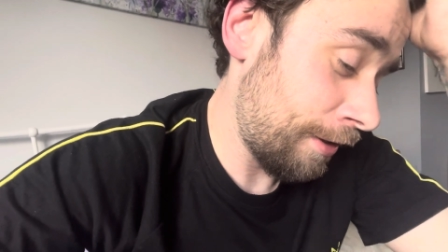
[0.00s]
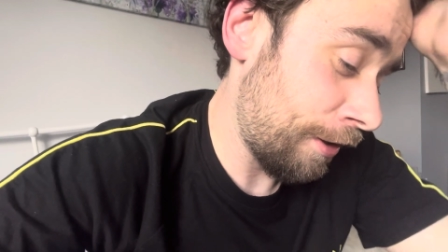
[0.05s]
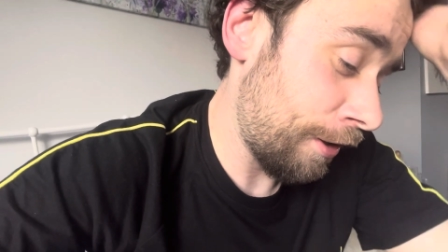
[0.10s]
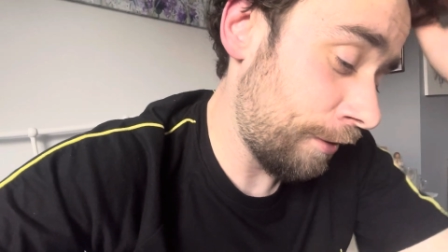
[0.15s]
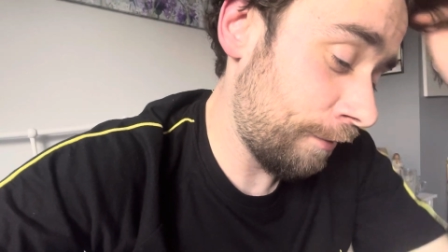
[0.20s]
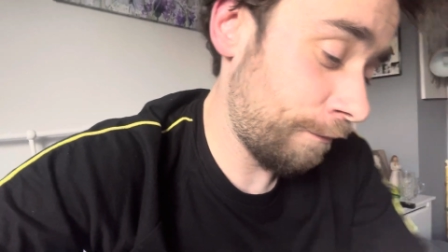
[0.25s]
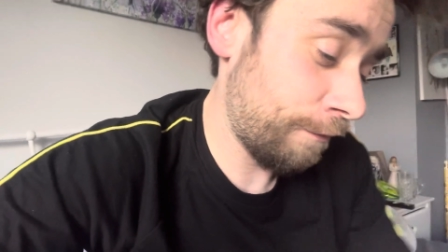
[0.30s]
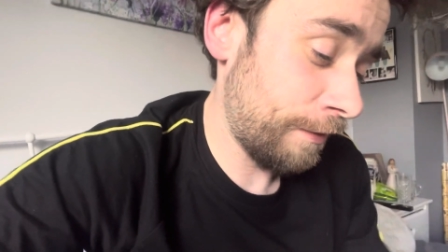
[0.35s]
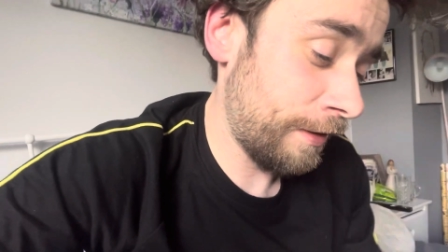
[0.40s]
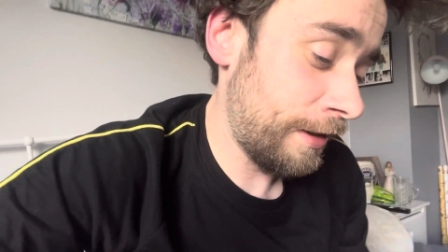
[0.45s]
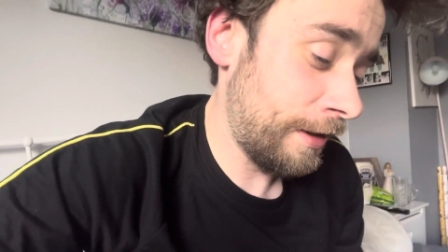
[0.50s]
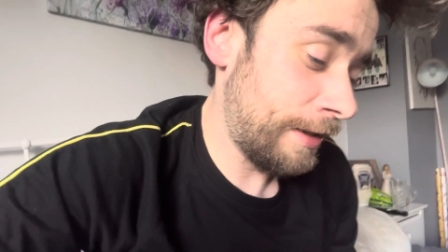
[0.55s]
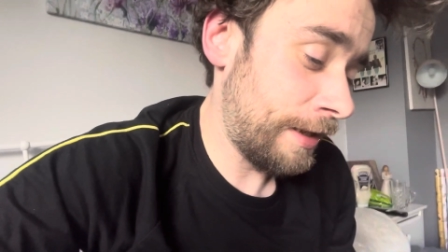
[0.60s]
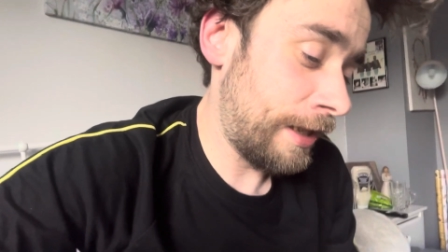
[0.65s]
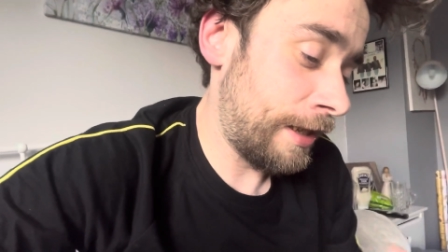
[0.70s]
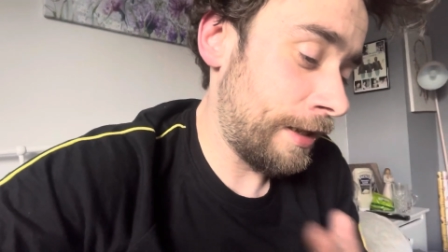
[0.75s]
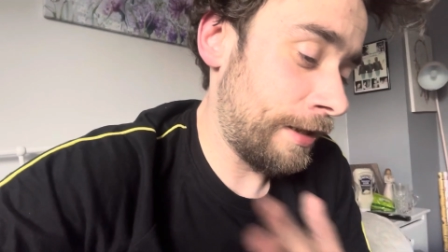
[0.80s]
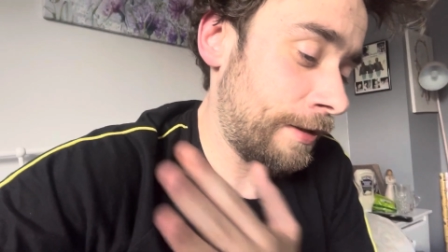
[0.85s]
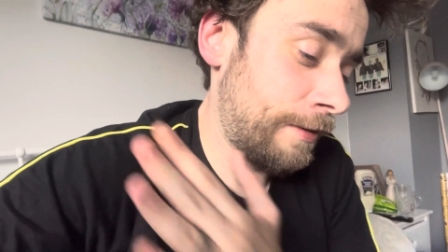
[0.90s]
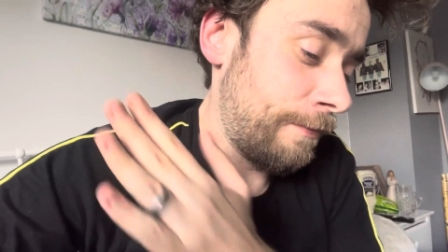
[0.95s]
hopefully
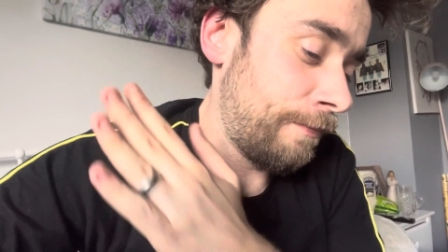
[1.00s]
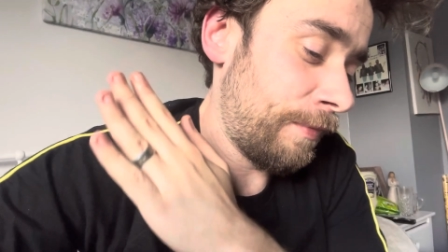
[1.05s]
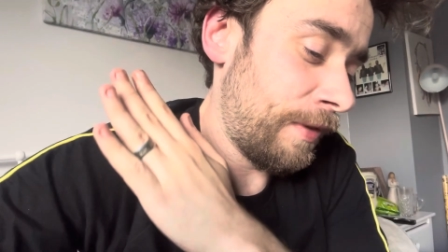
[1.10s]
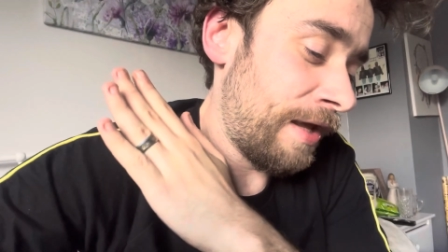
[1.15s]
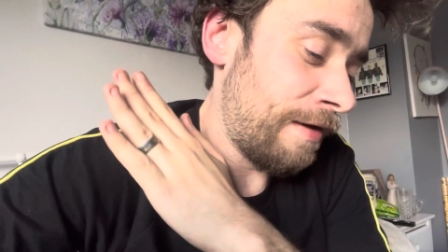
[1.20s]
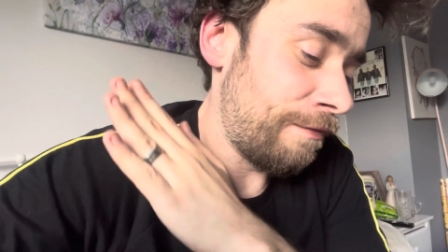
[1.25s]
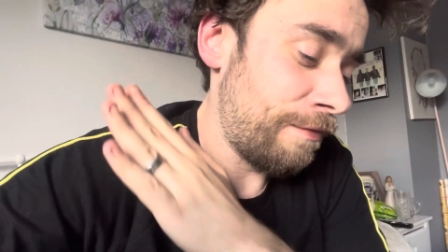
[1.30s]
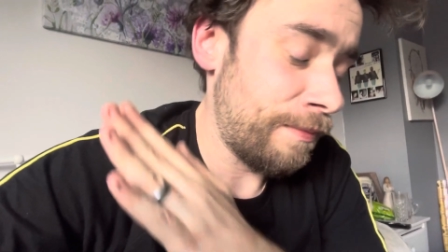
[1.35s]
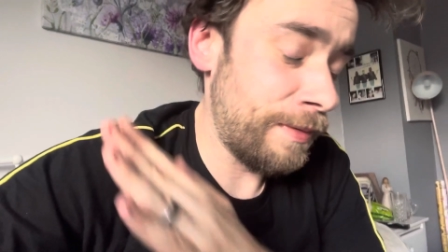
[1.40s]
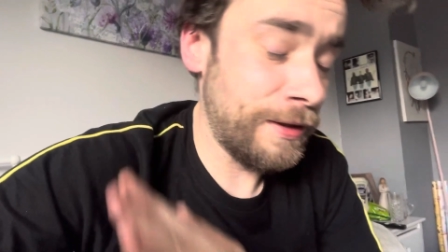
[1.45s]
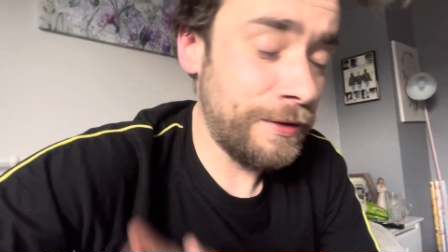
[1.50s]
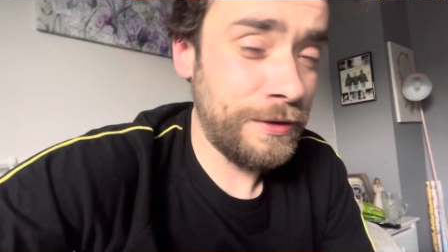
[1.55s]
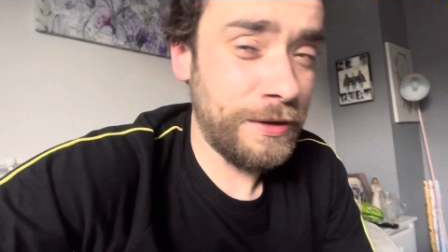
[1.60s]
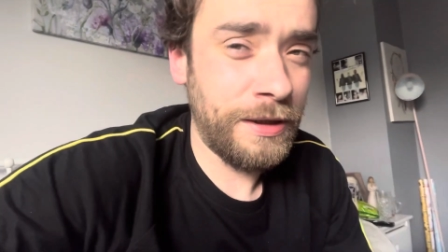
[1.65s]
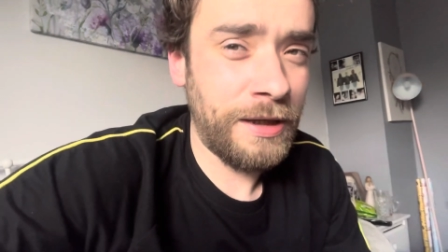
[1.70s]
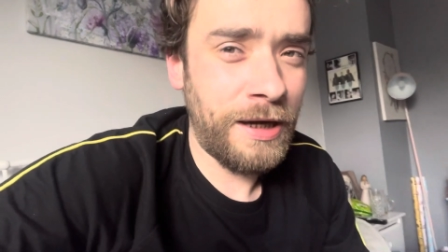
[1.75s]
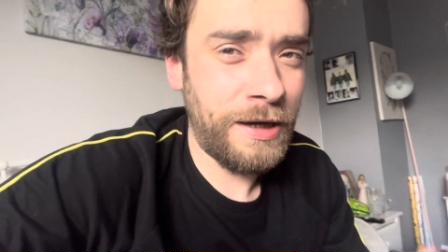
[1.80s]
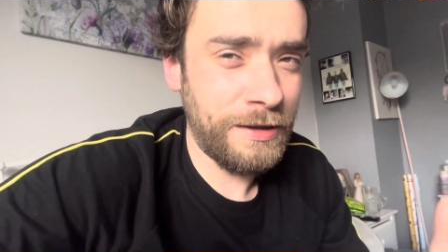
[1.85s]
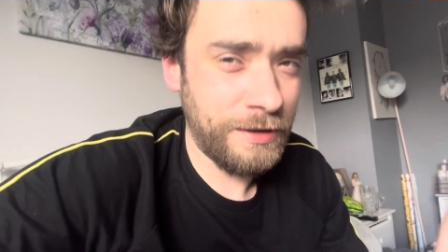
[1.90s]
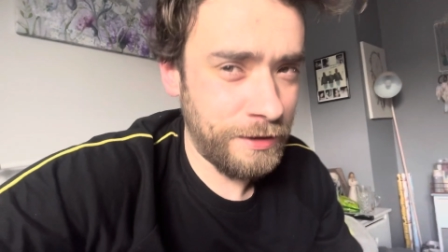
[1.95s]
that information
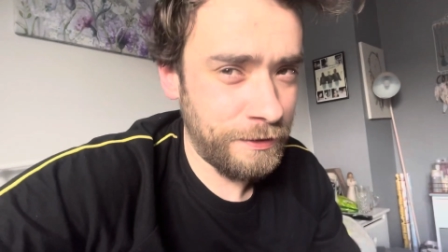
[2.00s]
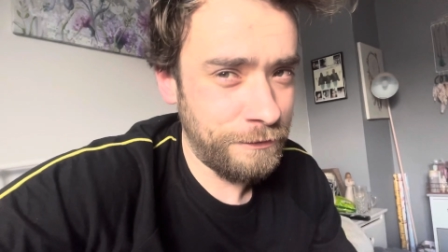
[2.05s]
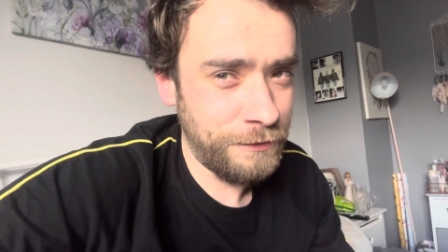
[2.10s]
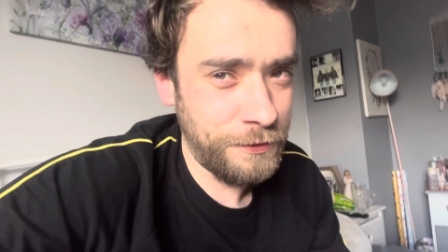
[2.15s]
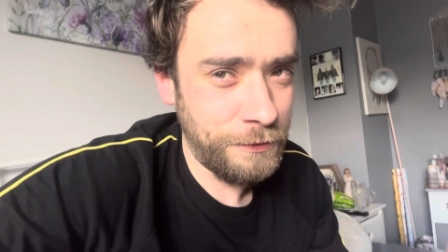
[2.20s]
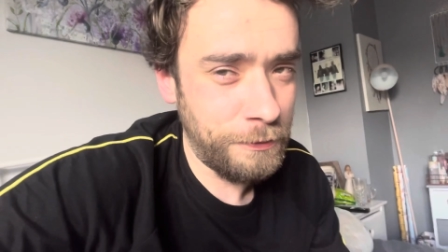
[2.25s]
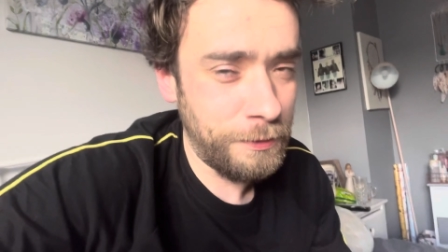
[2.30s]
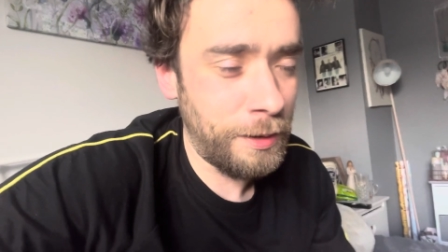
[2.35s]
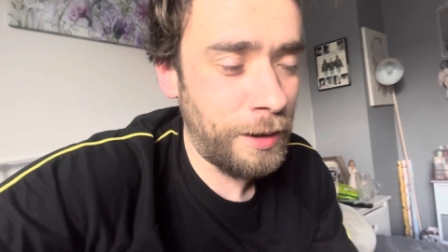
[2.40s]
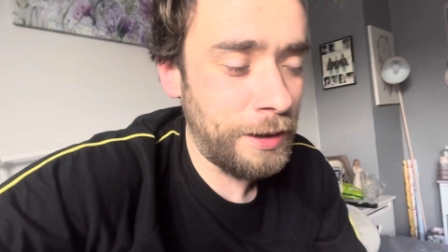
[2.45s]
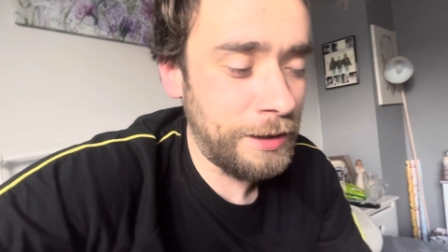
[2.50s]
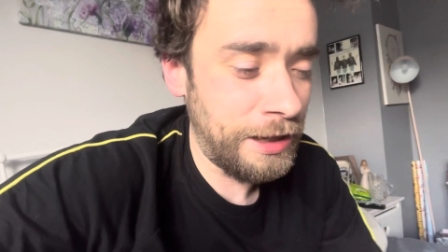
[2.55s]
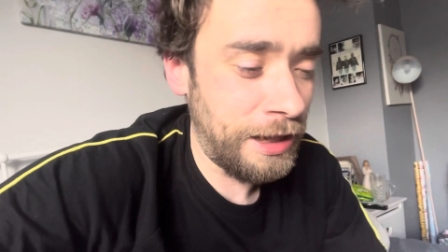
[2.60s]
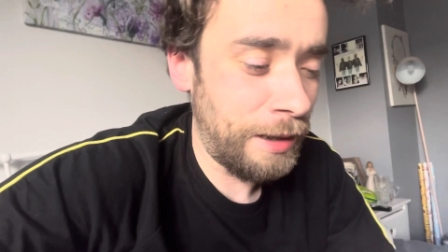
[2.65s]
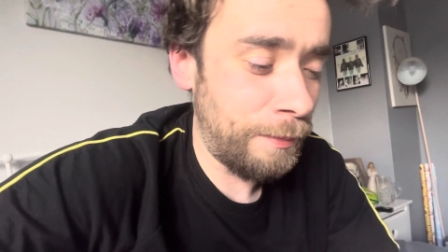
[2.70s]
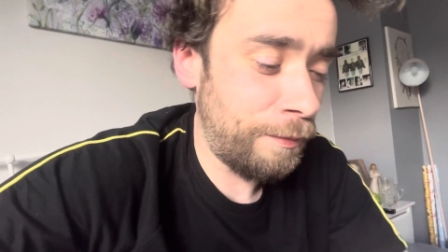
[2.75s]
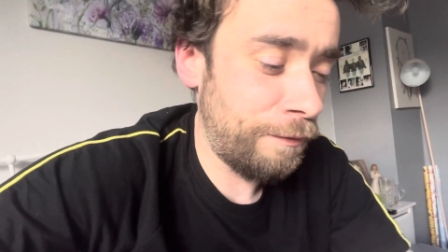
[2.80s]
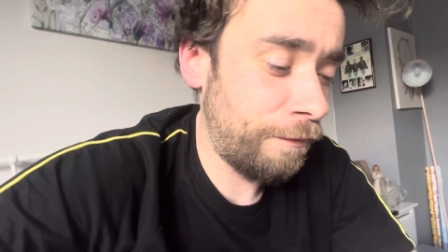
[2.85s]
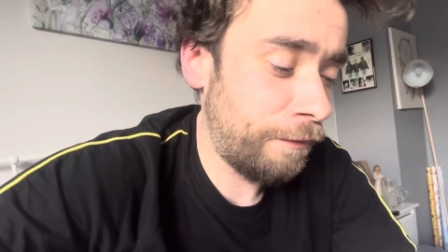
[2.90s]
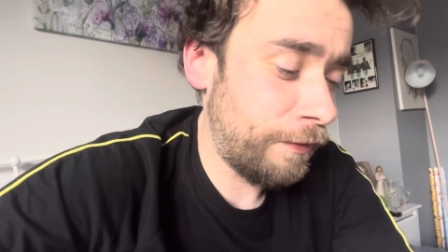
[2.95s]
kind of gives you an idea
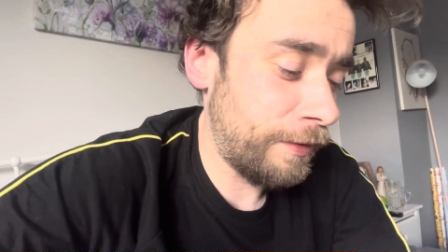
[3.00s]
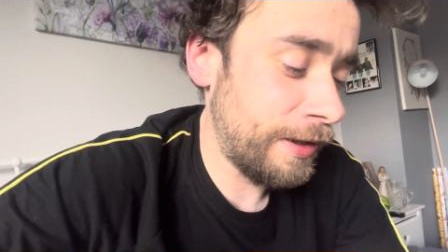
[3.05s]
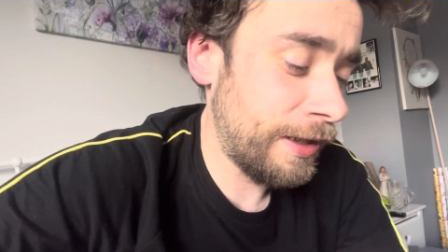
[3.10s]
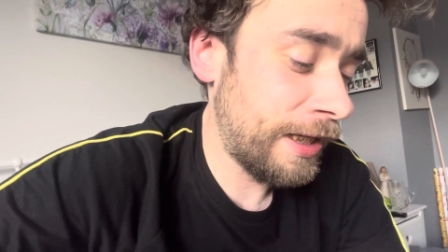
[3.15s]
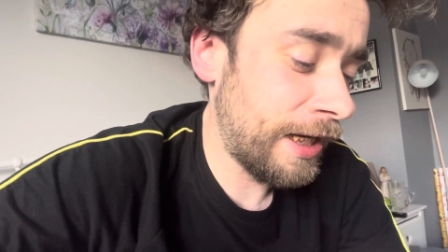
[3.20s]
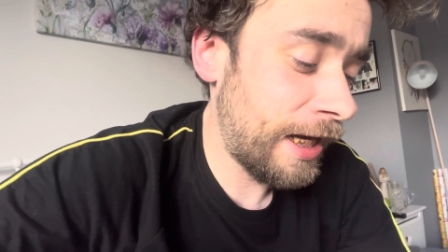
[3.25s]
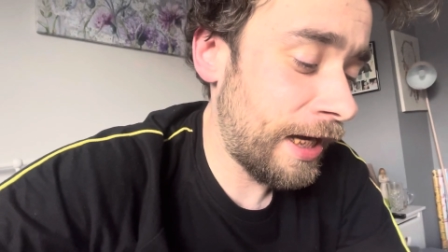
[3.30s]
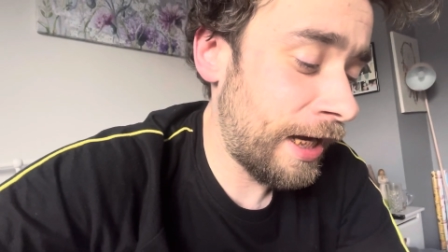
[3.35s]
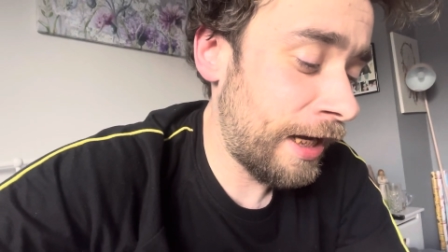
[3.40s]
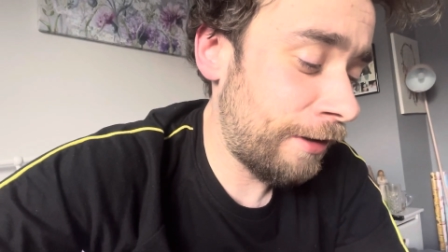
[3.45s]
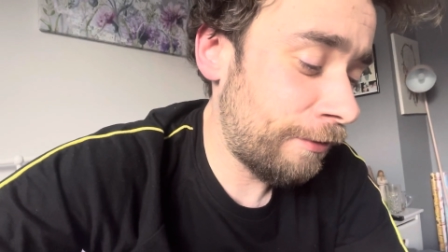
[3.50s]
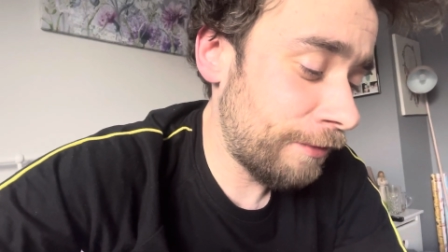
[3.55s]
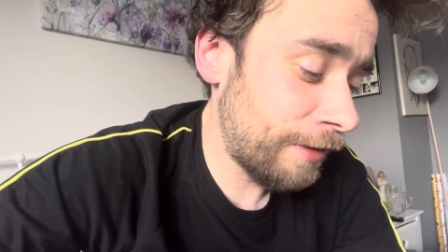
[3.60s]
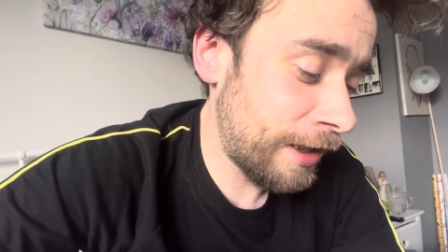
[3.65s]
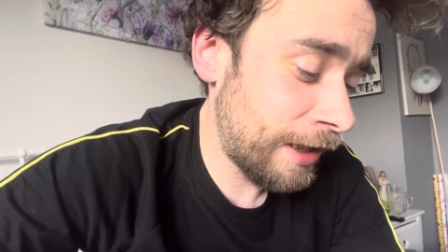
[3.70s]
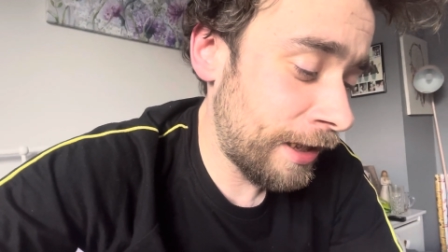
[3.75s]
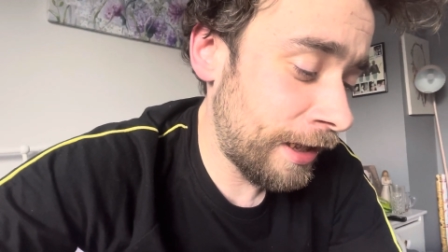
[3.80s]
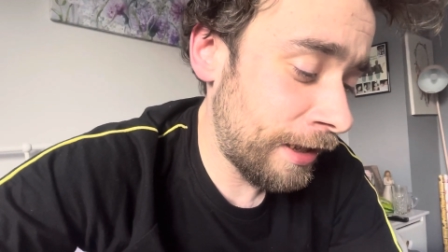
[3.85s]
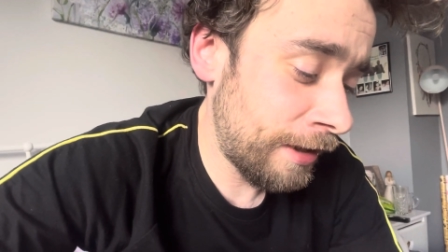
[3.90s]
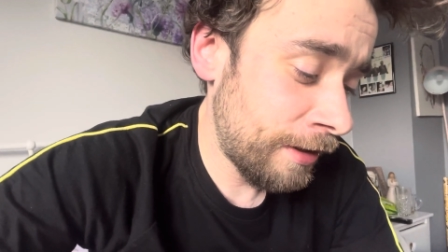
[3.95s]
before you get out
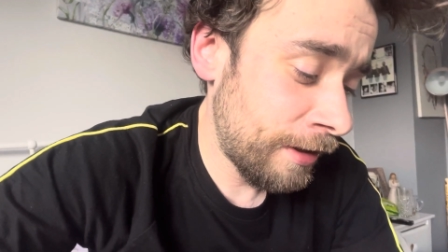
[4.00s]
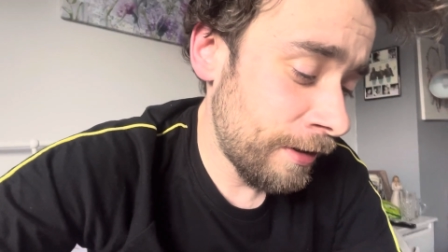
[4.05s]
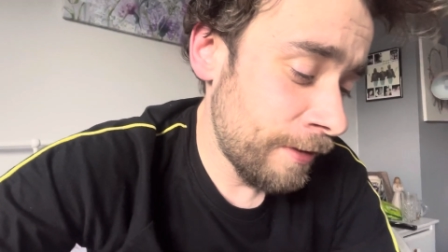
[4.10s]
there.